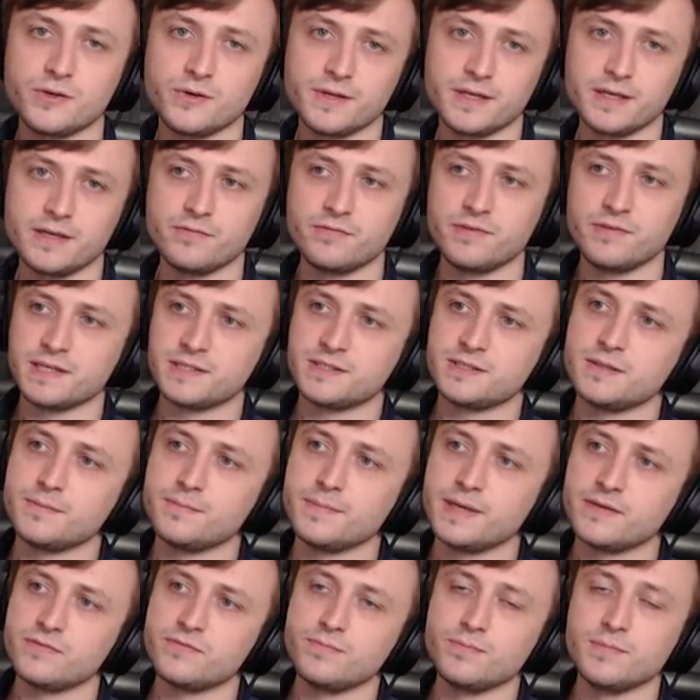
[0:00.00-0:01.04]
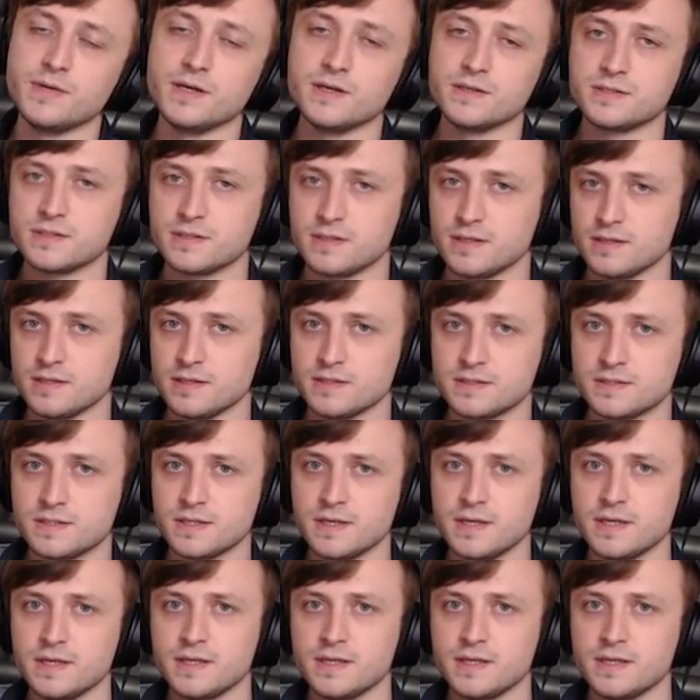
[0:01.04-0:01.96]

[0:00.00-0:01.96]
on a vector math masterclass.